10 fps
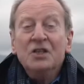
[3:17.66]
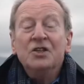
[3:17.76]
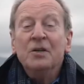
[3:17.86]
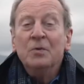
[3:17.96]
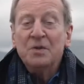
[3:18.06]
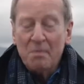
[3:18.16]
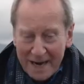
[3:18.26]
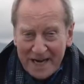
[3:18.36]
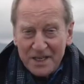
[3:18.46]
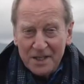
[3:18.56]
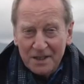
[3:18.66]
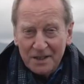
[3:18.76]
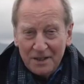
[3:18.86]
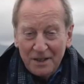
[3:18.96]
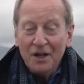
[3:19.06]
She was made
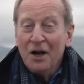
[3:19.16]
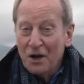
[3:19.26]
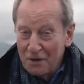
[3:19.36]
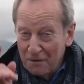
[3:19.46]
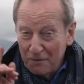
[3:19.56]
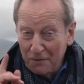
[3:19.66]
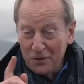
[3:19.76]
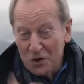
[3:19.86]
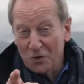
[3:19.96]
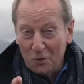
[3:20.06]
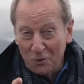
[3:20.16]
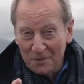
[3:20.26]
for you.